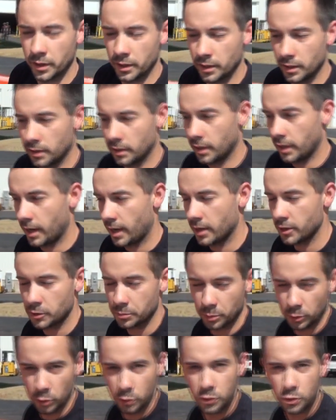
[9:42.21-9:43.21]
in it that has
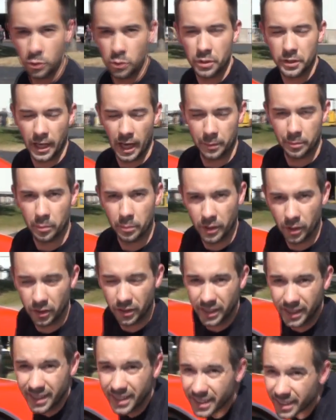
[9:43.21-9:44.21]
Bluetooth
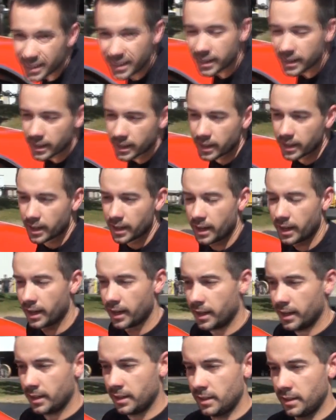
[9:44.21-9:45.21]
capability,
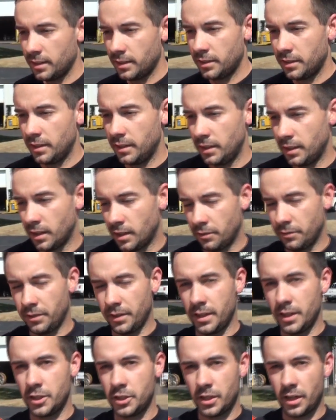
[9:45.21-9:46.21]
and the uh,
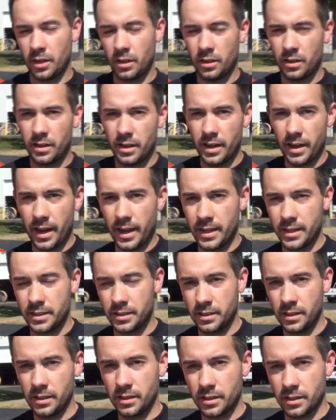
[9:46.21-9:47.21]
Vintage Air A
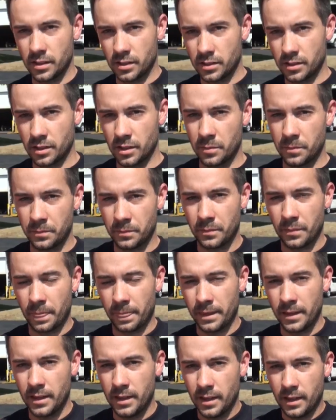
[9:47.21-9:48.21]
C system
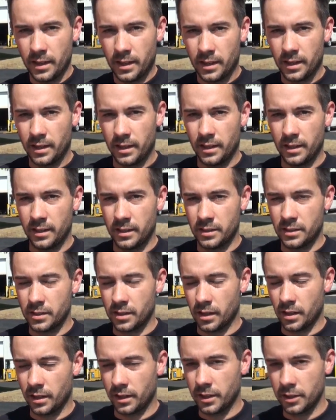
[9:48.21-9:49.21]
is
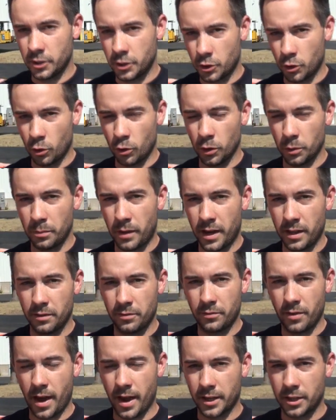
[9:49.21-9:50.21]
uh, controlled by the
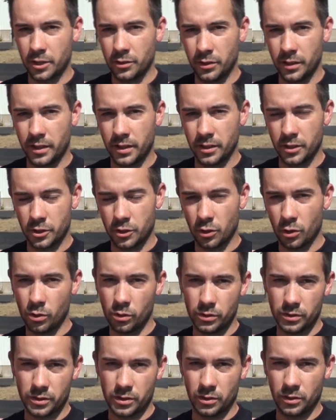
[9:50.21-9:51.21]
factory
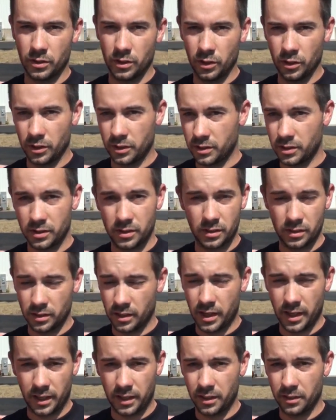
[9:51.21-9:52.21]
controls. So it looks
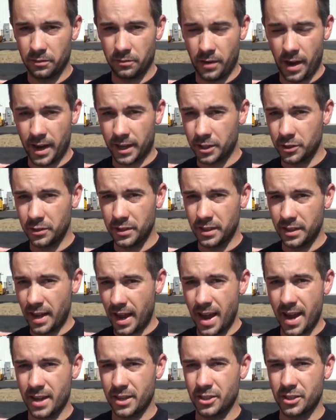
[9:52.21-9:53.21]
like the factory
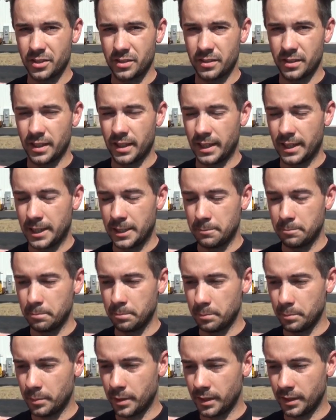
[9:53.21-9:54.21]
dash, um,
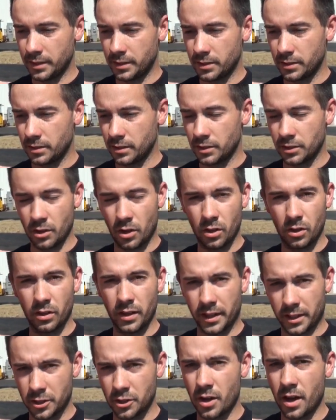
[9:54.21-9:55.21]
but it's it's all
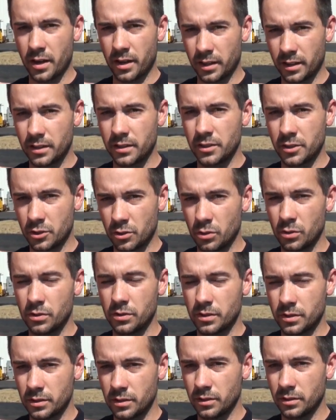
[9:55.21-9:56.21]
electronic
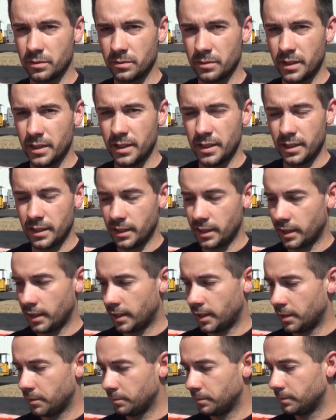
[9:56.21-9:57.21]
controls. So
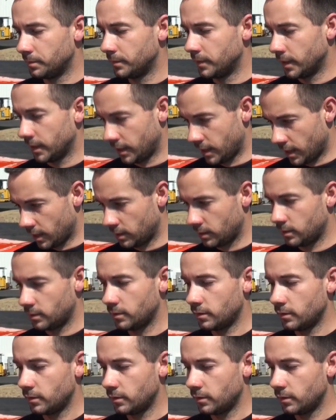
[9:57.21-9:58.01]
um, again,